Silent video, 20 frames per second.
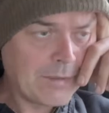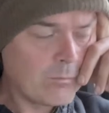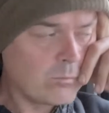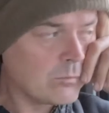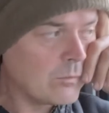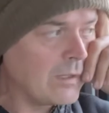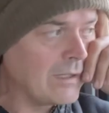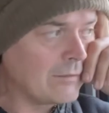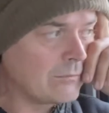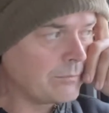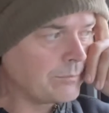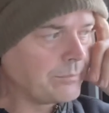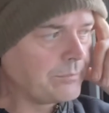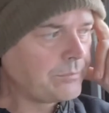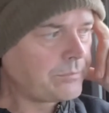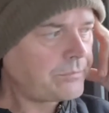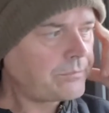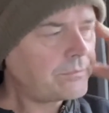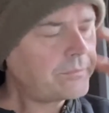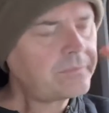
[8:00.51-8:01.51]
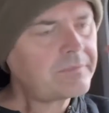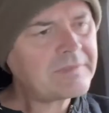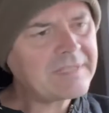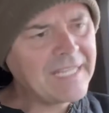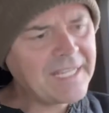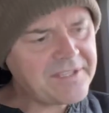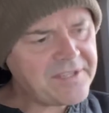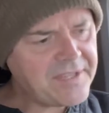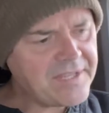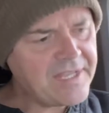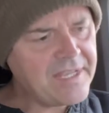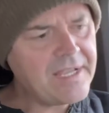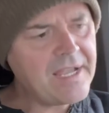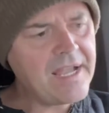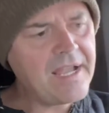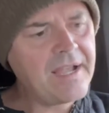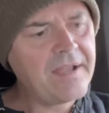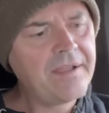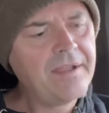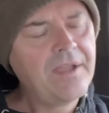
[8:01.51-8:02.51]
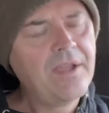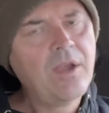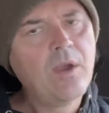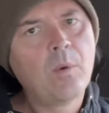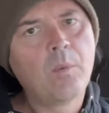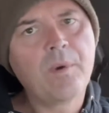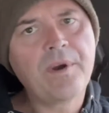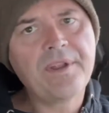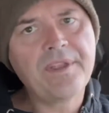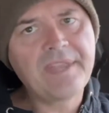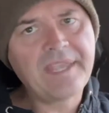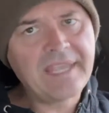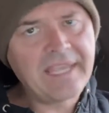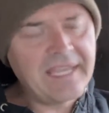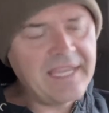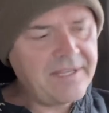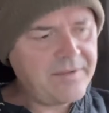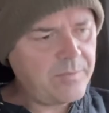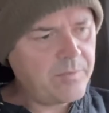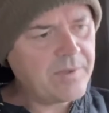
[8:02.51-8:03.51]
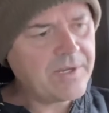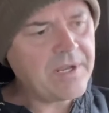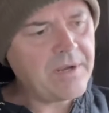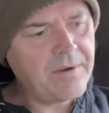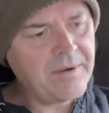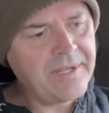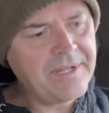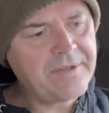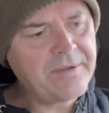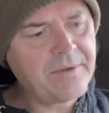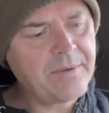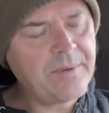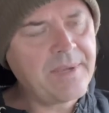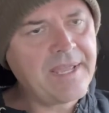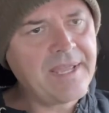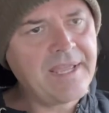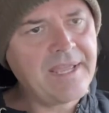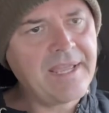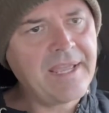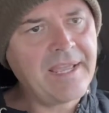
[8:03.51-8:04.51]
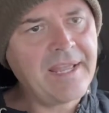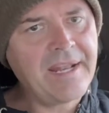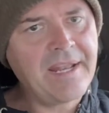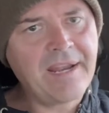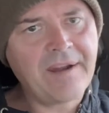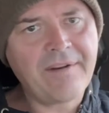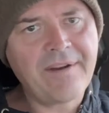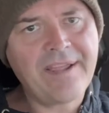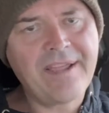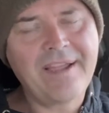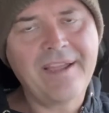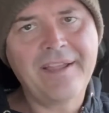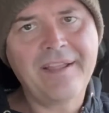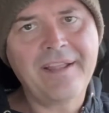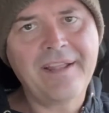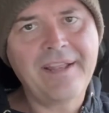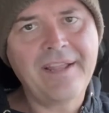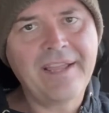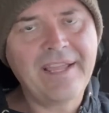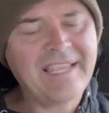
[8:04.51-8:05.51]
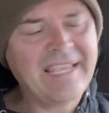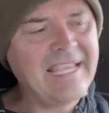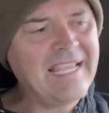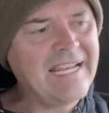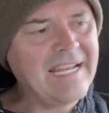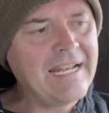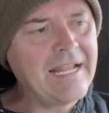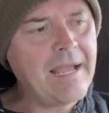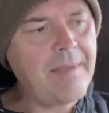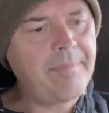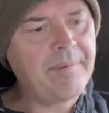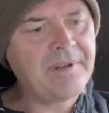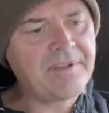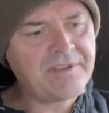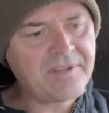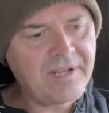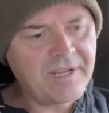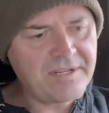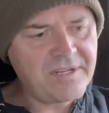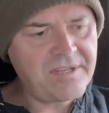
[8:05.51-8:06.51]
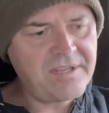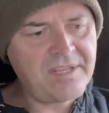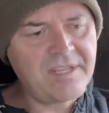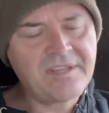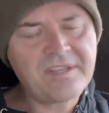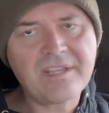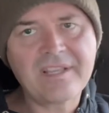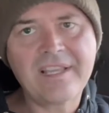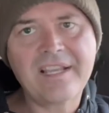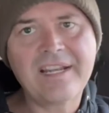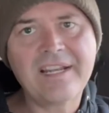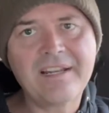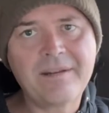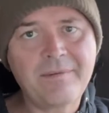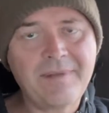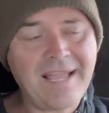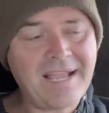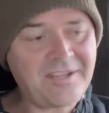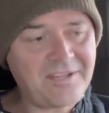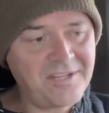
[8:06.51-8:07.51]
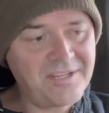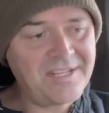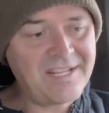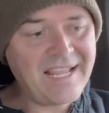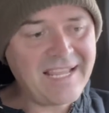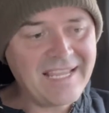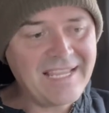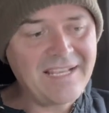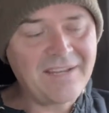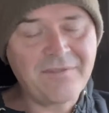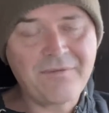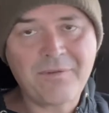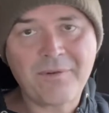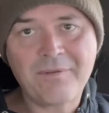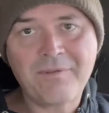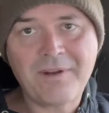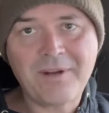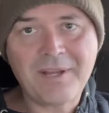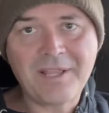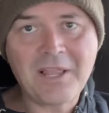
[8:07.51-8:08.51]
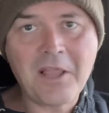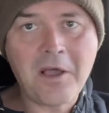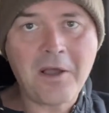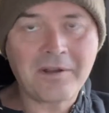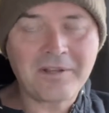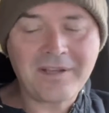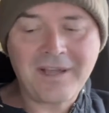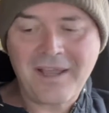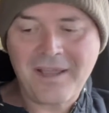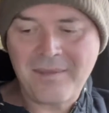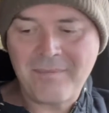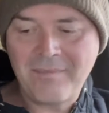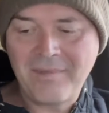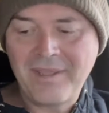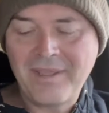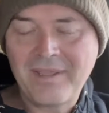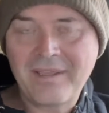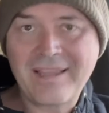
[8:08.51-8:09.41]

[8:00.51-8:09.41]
Well, that's the where the heat would go into an area and heat it up, and as long as it's insulated, it would actually stay heated for a very long time.